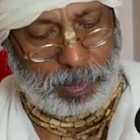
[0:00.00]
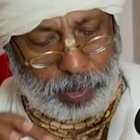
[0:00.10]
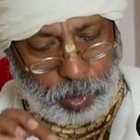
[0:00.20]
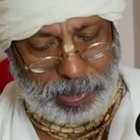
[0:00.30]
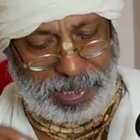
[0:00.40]

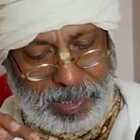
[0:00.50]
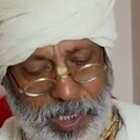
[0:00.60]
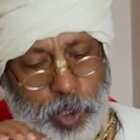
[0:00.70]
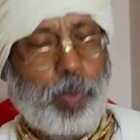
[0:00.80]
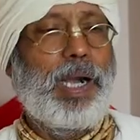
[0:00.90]
using
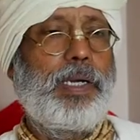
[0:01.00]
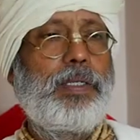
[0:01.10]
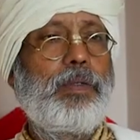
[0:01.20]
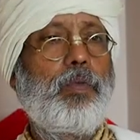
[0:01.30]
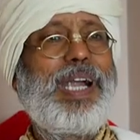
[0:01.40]
this word?
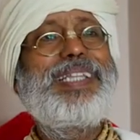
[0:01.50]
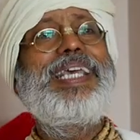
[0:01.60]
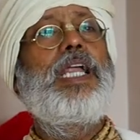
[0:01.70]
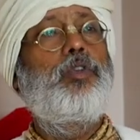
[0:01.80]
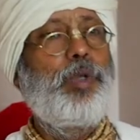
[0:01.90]
What
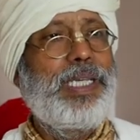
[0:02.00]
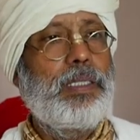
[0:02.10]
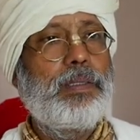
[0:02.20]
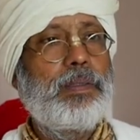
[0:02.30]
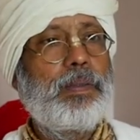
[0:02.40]
they are
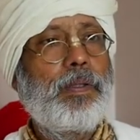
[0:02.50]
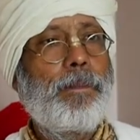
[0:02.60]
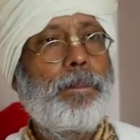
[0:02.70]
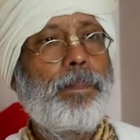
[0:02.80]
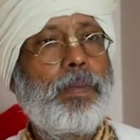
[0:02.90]
doing?
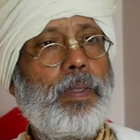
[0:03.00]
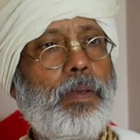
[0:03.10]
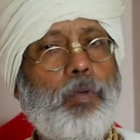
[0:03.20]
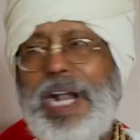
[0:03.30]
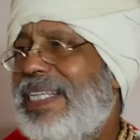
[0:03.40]

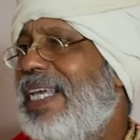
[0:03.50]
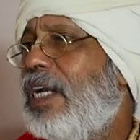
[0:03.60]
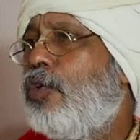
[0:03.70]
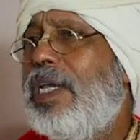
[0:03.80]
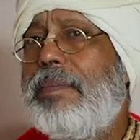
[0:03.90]
What they
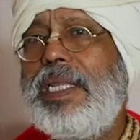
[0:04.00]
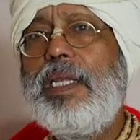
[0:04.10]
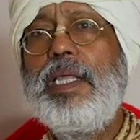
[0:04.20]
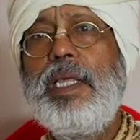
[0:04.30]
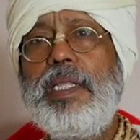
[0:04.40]
are doing
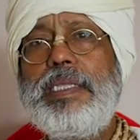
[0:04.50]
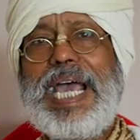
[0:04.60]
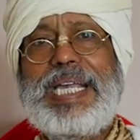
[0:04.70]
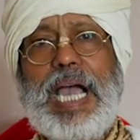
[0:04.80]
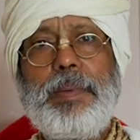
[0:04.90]
mean? They
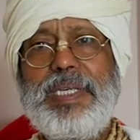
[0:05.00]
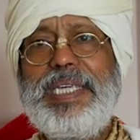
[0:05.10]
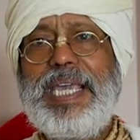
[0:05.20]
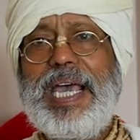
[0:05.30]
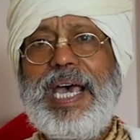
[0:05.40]
are coming
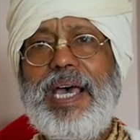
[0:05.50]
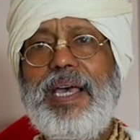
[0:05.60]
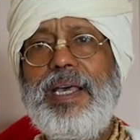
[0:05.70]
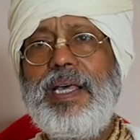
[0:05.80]
here,